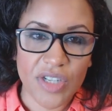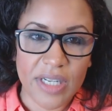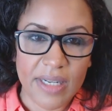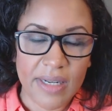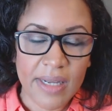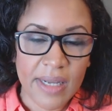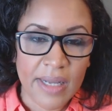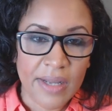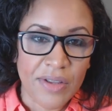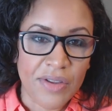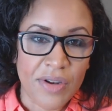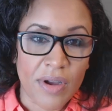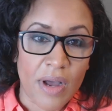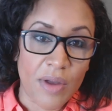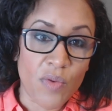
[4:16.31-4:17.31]
And
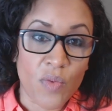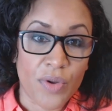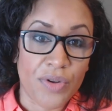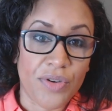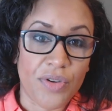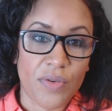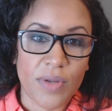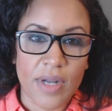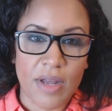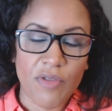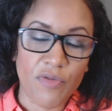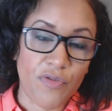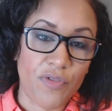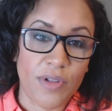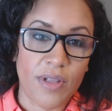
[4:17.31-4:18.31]
I don't want to do it. I
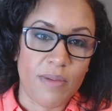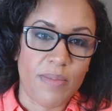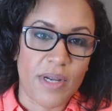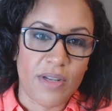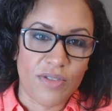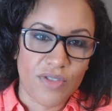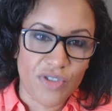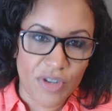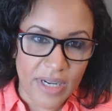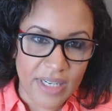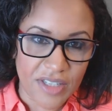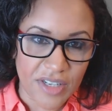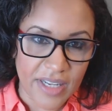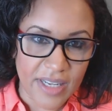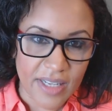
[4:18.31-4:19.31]
don't fill up all the trash
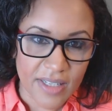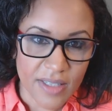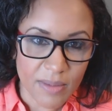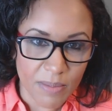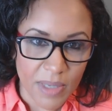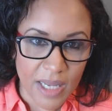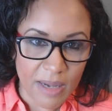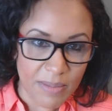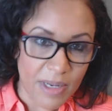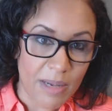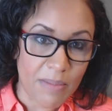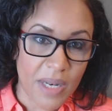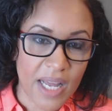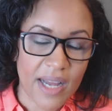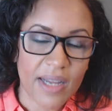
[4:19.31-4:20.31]
cans, blah, blah,
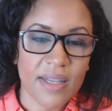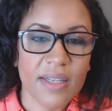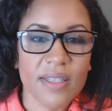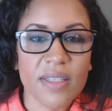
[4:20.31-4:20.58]
blah.